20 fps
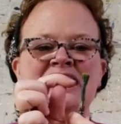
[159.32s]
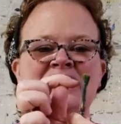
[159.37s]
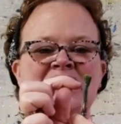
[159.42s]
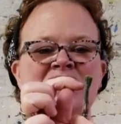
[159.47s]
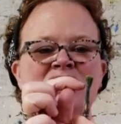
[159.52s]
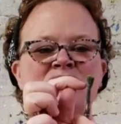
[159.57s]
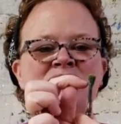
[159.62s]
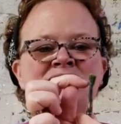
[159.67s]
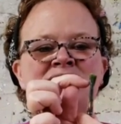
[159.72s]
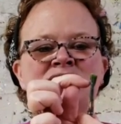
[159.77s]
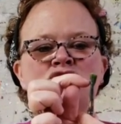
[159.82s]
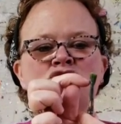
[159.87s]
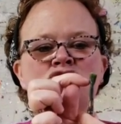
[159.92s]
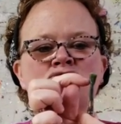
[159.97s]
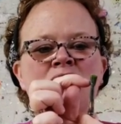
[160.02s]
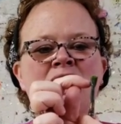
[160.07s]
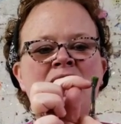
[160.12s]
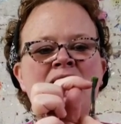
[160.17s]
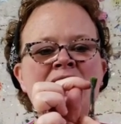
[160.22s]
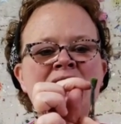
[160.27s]
There is
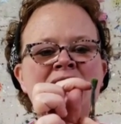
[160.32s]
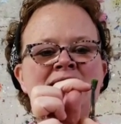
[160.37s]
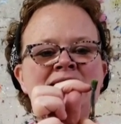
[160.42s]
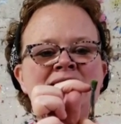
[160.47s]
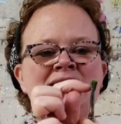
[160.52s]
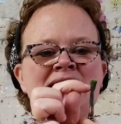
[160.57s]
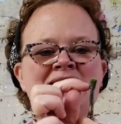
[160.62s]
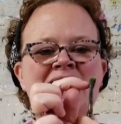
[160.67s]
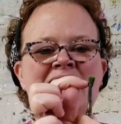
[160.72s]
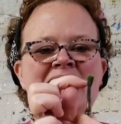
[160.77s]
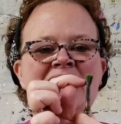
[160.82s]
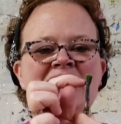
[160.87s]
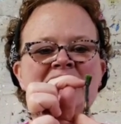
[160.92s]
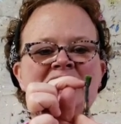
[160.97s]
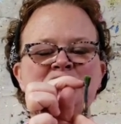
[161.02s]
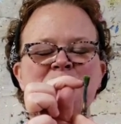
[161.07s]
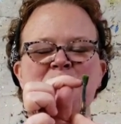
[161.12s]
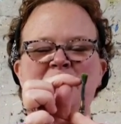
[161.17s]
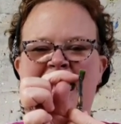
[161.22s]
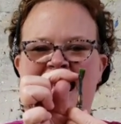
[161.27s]
dried,
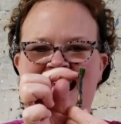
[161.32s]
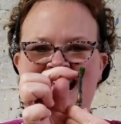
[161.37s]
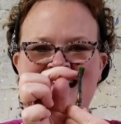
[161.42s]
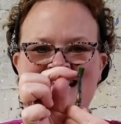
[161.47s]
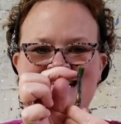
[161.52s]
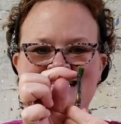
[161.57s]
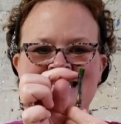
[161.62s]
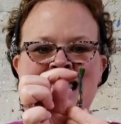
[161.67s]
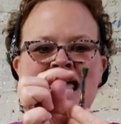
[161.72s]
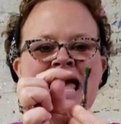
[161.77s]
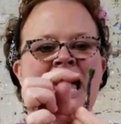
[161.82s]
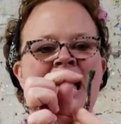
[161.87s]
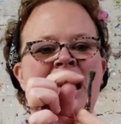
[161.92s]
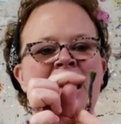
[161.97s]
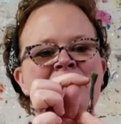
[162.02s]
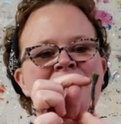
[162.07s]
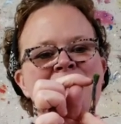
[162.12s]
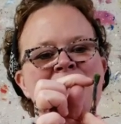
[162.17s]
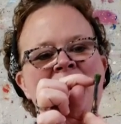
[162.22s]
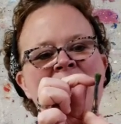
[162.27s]
caked paint
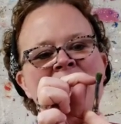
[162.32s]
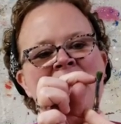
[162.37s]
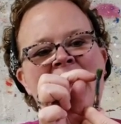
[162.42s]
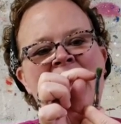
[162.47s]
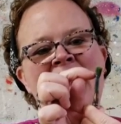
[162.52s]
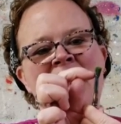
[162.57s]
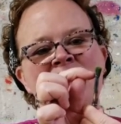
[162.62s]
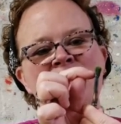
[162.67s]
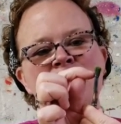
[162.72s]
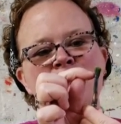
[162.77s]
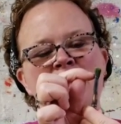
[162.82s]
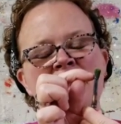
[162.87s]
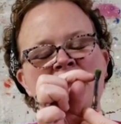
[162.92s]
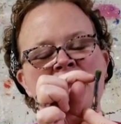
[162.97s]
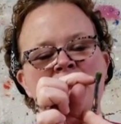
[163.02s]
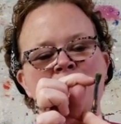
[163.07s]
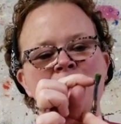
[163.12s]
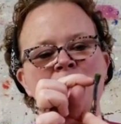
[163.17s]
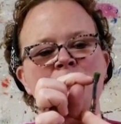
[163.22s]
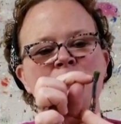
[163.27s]
about halfway
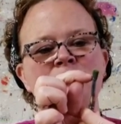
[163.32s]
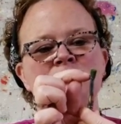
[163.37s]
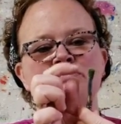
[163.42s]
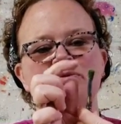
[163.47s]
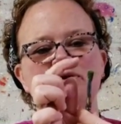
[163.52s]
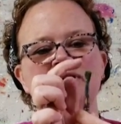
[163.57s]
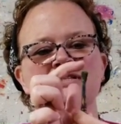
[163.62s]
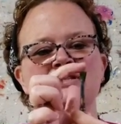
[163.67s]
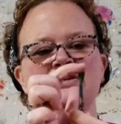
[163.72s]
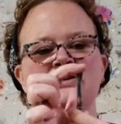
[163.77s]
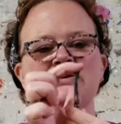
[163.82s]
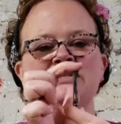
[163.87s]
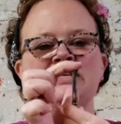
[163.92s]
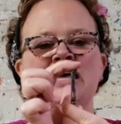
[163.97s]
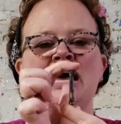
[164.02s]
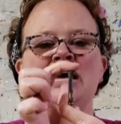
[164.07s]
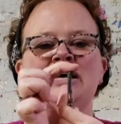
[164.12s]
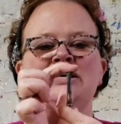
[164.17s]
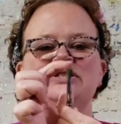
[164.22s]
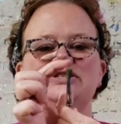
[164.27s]
up those bristles,
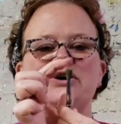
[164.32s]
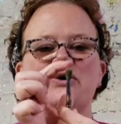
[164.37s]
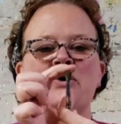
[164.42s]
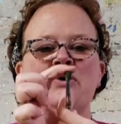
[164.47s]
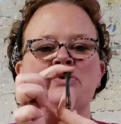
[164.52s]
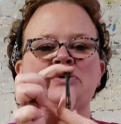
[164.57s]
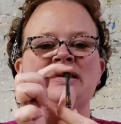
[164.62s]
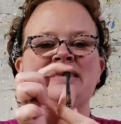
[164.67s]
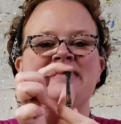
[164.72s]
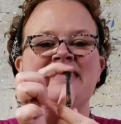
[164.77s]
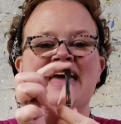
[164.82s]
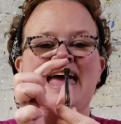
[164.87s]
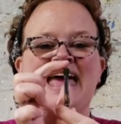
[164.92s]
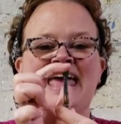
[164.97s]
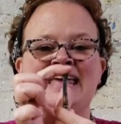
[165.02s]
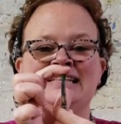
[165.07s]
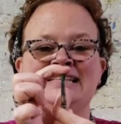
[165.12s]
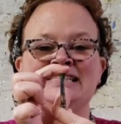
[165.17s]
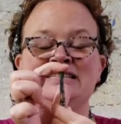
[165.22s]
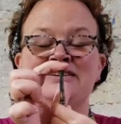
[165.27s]
so only the
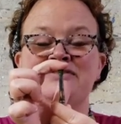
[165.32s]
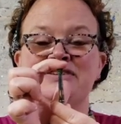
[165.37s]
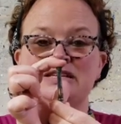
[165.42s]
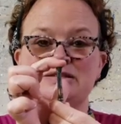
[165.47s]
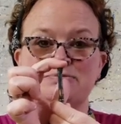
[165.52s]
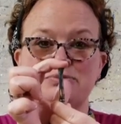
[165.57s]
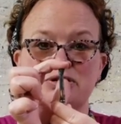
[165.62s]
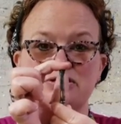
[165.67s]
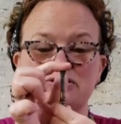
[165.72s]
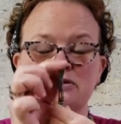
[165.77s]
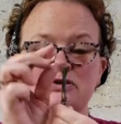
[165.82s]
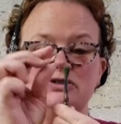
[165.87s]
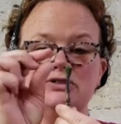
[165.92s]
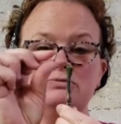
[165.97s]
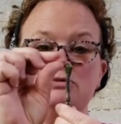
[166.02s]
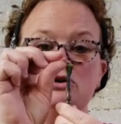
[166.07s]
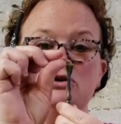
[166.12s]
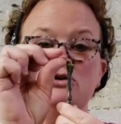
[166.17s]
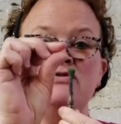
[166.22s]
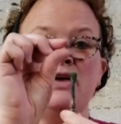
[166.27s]
ends of his bristles
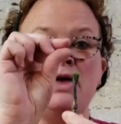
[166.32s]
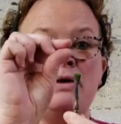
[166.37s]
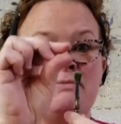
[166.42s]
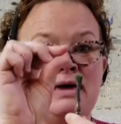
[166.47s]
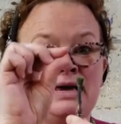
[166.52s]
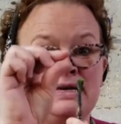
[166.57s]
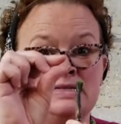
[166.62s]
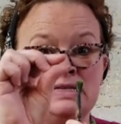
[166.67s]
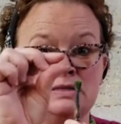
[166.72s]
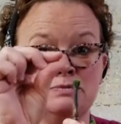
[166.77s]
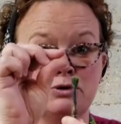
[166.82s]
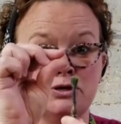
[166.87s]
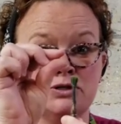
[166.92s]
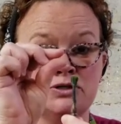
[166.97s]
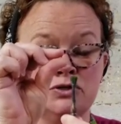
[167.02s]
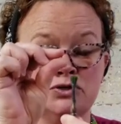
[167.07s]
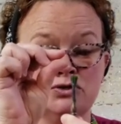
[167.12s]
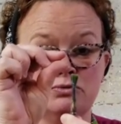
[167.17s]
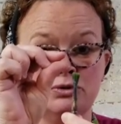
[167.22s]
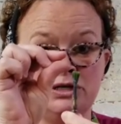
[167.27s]
move. It makes his
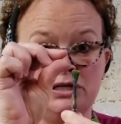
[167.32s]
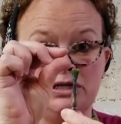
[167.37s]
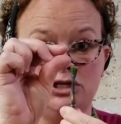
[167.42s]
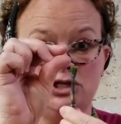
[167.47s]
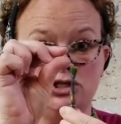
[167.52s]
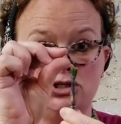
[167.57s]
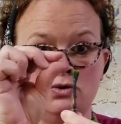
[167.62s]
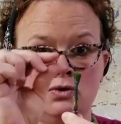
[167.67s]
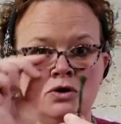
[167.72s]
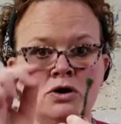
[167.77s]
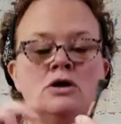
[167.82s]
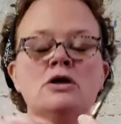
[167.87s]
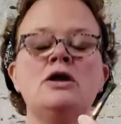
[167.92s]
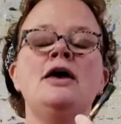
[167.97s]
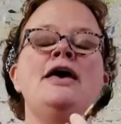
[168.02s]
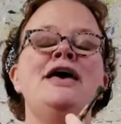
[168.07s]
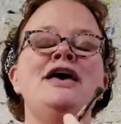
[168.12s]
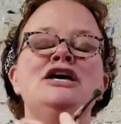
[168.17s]
bristles really short.